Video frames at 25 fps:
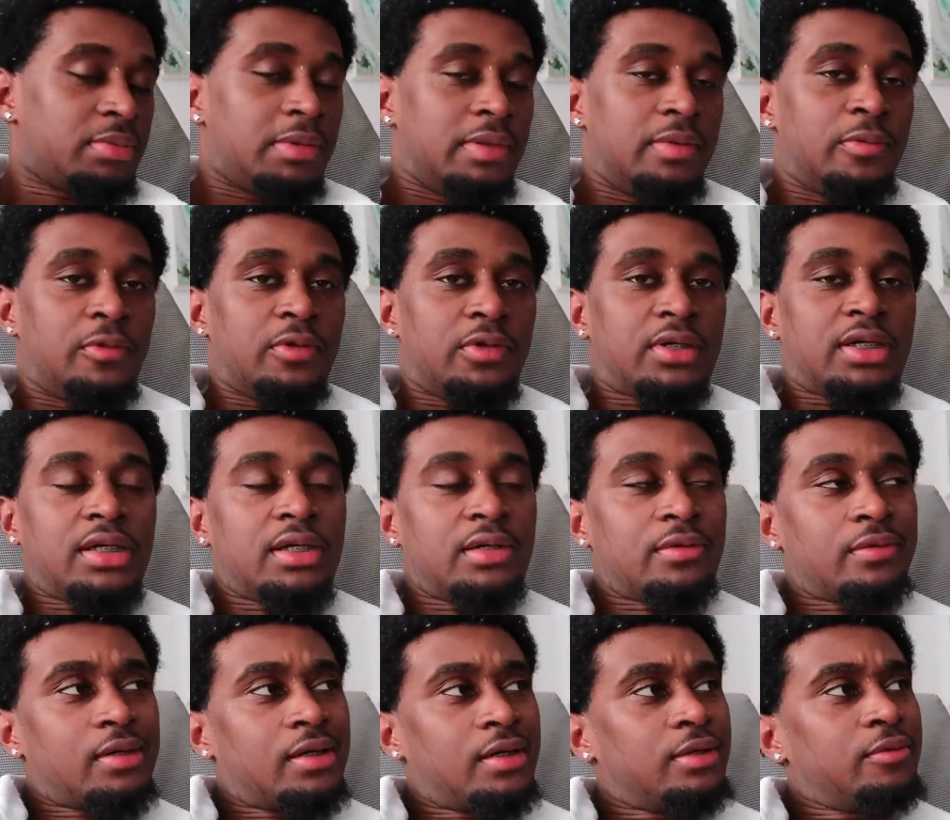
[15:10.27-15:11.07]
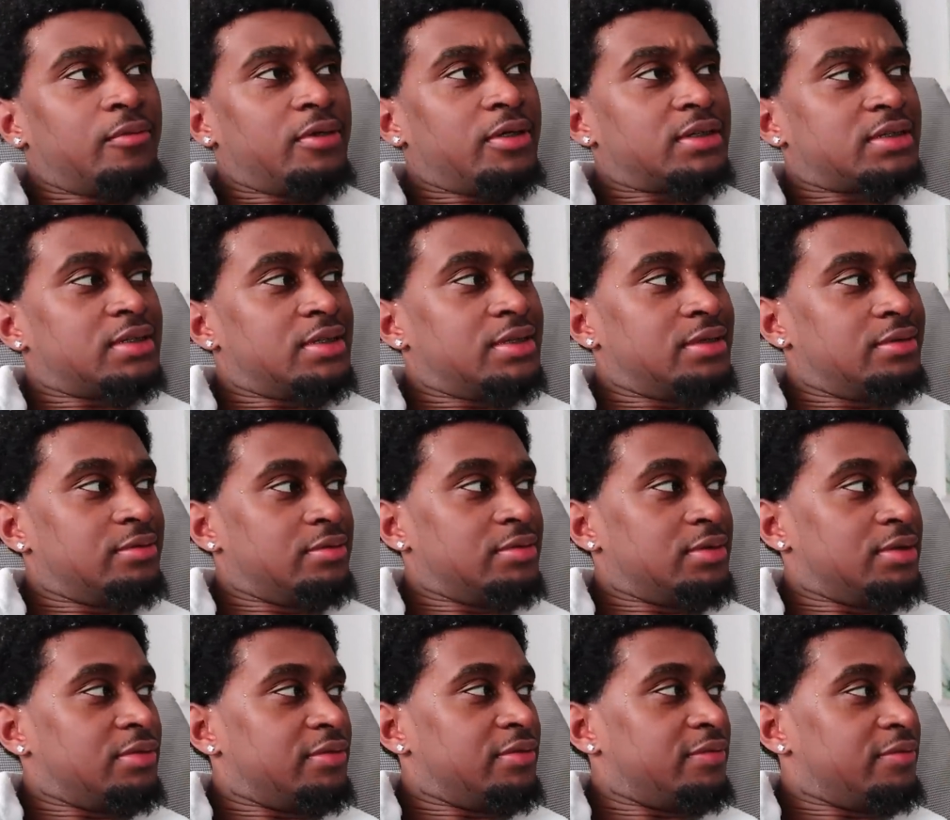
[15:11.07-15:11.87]
We're walking around watching
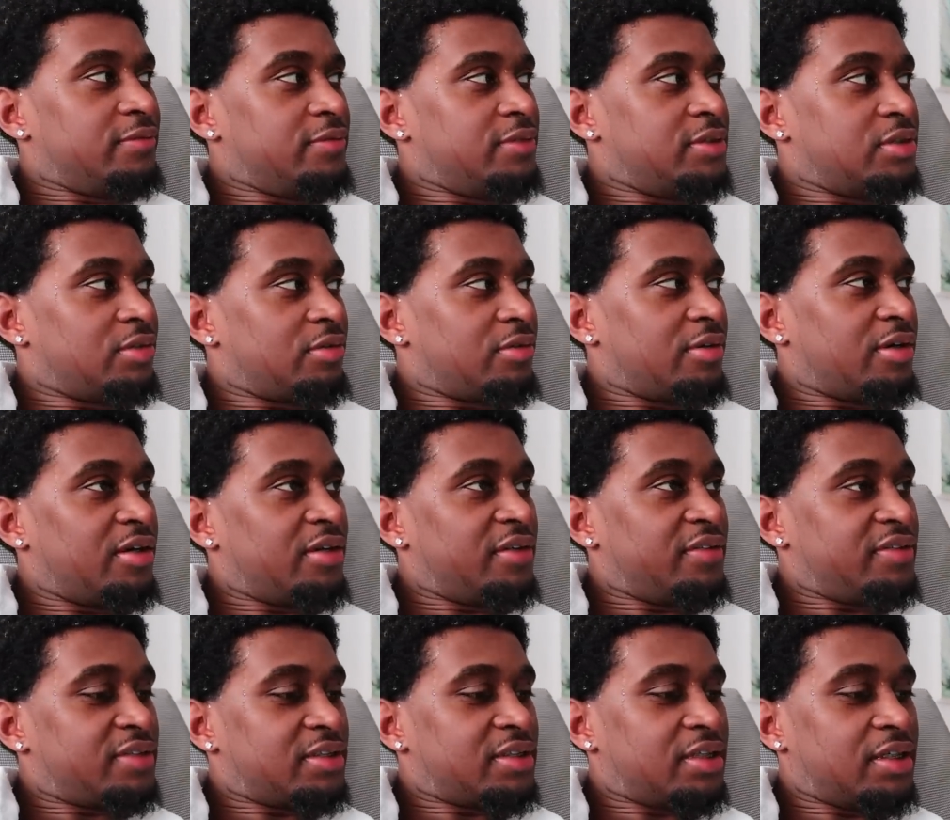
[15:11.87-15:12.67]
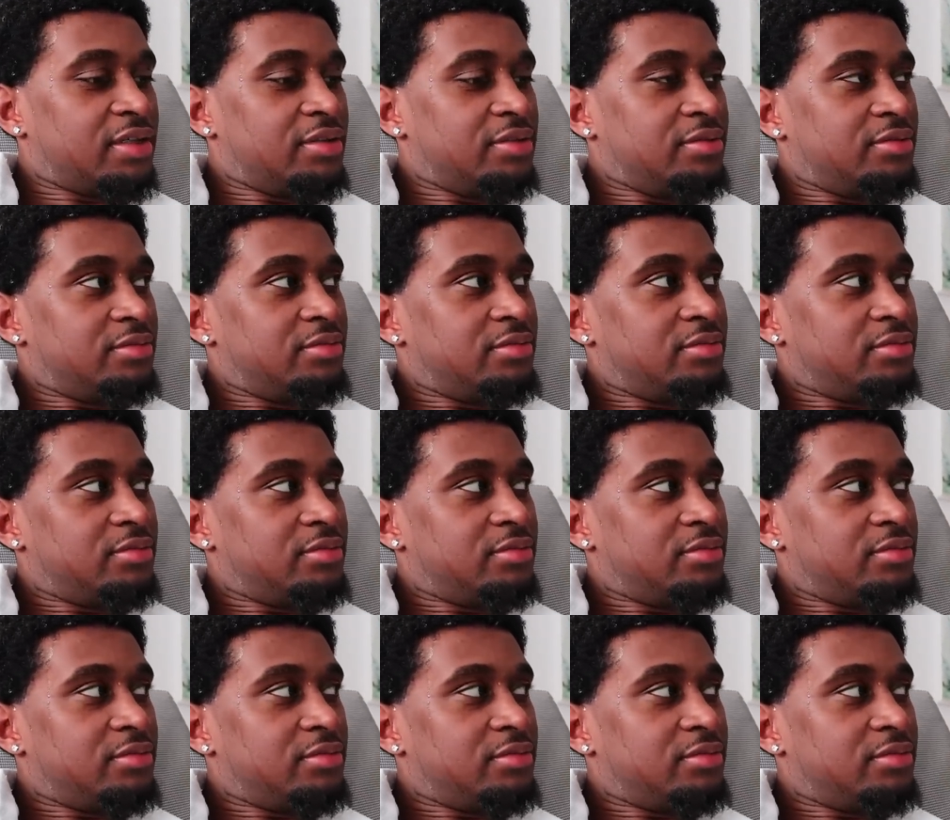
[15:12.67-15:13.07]
giraffes